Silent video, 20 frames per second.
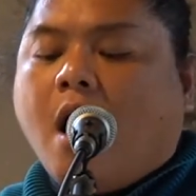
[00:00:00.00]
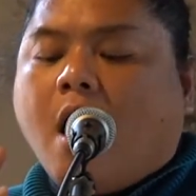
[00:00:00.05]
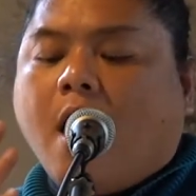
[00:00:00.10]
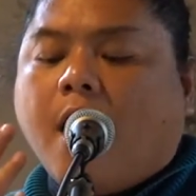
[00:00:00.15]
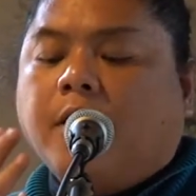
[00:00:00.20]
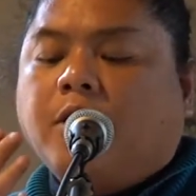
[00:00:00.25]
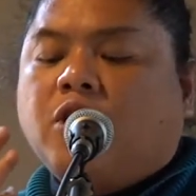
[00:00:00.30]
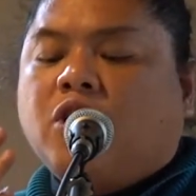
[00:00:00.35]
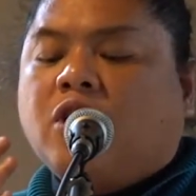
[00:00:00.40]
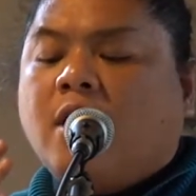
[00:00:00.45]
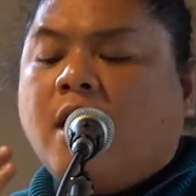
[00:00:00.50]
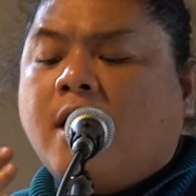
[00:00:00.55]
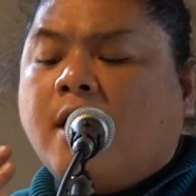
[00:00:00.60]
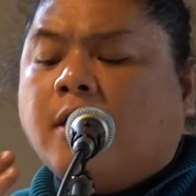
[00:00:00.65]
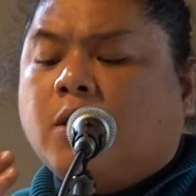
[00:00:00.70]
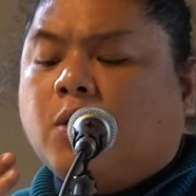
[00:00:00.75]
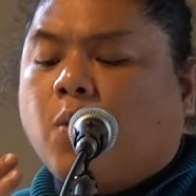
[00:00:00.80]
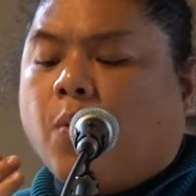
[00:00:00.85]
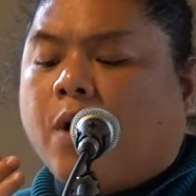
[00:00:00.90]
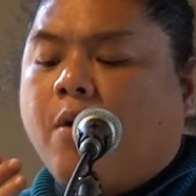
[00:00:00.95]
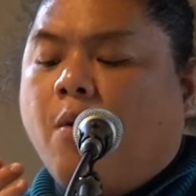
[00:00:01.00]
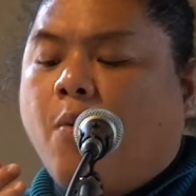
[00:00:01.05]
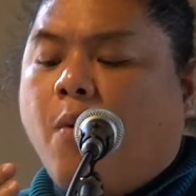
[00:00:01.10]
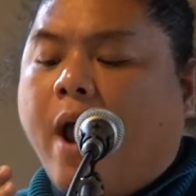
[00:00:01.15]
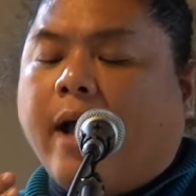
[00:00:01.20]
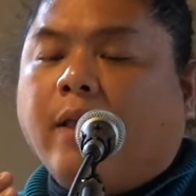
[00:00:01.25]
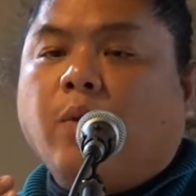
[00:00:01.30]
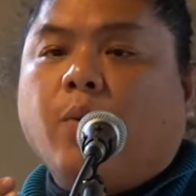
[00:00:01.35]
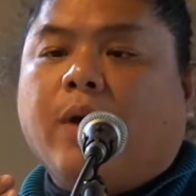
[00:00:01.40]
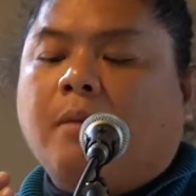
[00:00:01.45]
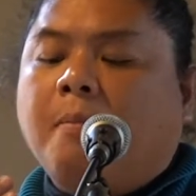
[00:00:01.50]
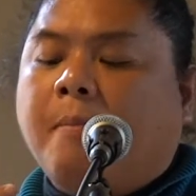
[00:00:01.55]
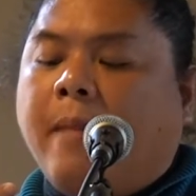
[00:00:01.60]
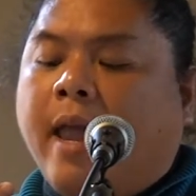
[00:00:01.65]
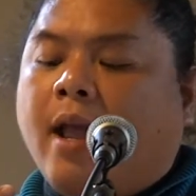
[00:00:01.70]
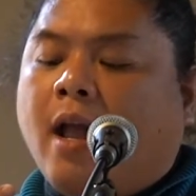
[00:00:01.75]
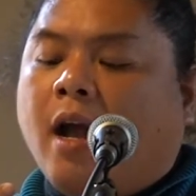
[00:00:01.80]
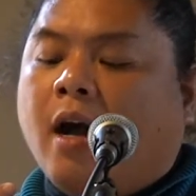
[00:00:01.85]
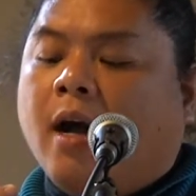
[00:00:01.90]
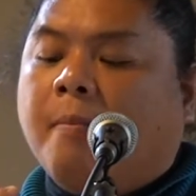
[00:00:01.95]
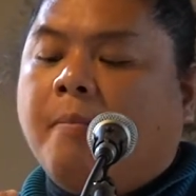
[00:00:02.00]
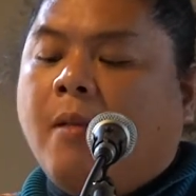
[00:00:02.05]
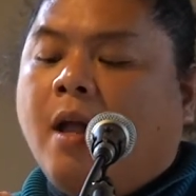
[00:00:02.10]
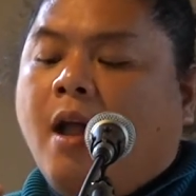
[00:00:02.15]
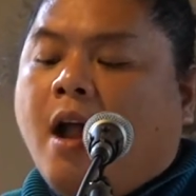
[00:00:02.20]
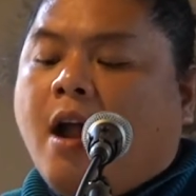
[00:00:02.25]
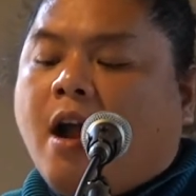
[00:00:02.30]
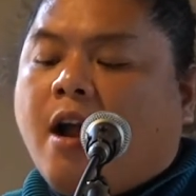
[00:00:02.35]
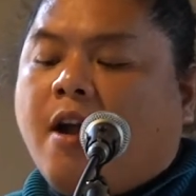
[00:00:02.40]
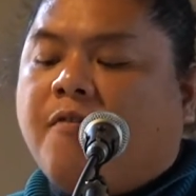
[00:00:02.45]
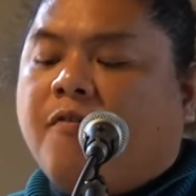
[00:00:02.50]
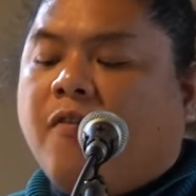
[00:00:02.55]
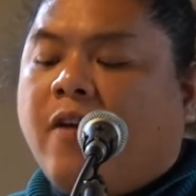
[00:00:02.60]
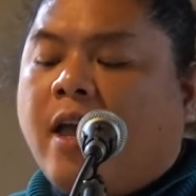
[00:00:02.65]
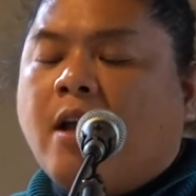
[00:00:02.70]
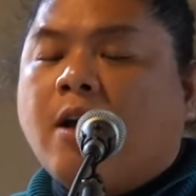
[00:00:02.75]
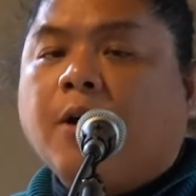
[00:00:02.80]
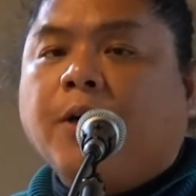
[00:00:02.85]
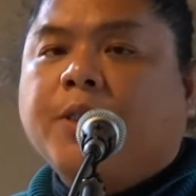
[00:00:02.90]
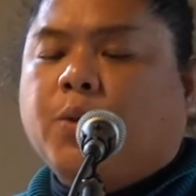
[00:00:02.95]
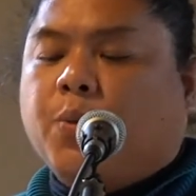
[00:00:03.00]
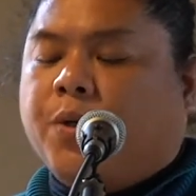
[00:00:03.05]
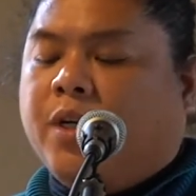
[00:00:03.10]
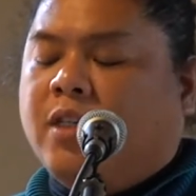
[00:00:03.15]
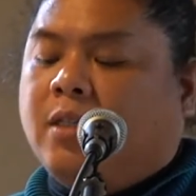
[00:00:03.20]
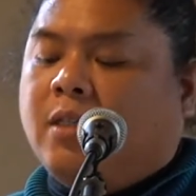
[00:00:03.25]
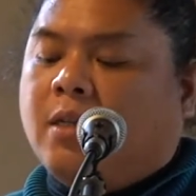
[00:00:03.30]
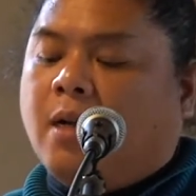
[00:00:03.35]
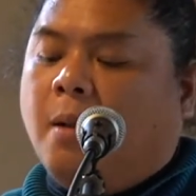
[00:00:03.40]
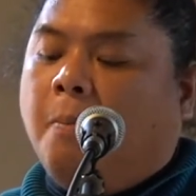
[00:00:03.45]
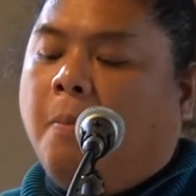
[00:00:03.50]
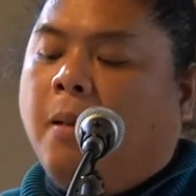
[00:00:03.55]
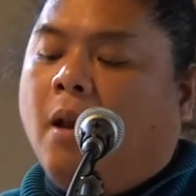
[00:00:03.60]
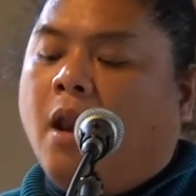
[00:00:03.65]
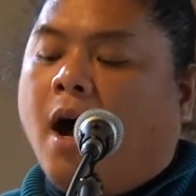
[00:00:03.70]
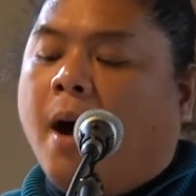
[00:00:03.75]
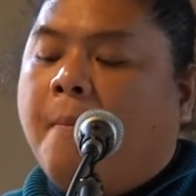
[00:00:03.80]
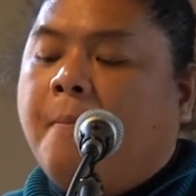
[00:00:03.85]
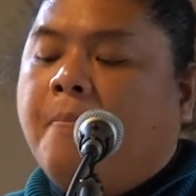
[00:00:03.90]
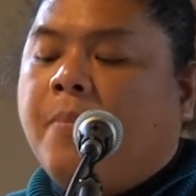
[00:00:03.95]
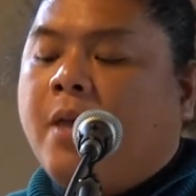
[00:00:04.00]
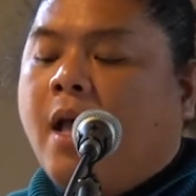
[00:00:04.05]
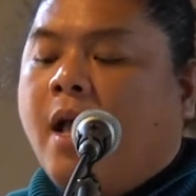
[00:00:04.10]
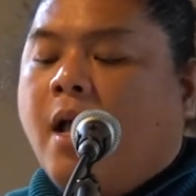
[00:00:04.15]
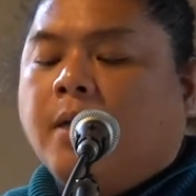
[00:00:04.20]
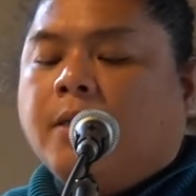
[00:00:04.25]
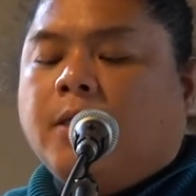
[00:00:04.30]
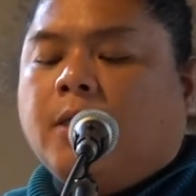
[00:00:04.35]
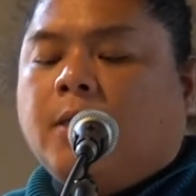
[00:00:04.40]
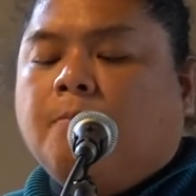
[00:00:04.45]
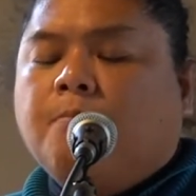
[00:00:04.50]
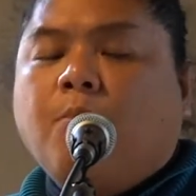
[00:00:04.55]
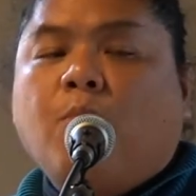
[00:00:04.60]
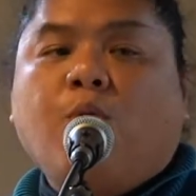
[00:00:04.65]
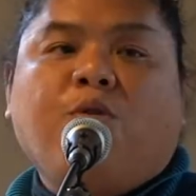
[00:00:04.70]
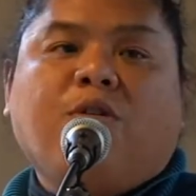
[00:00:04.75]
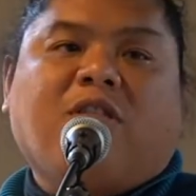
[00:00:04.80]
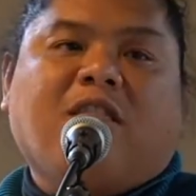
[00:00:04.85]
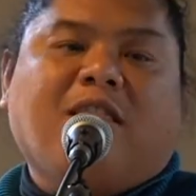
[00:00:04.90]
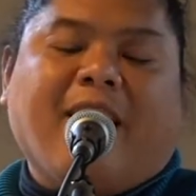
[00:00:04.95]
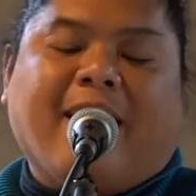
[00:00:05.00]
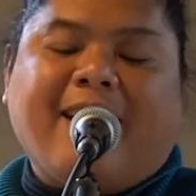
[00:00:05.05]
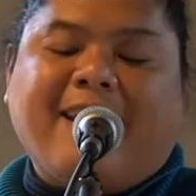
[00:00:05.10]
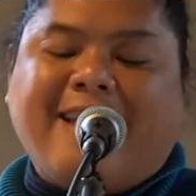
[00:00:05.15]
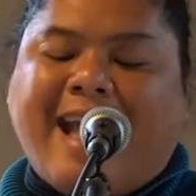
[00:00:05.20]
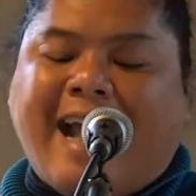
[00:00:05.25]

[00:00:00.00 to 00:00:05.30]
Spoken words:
Her cheeks were red with makeup, her fingers were still plump, smooth like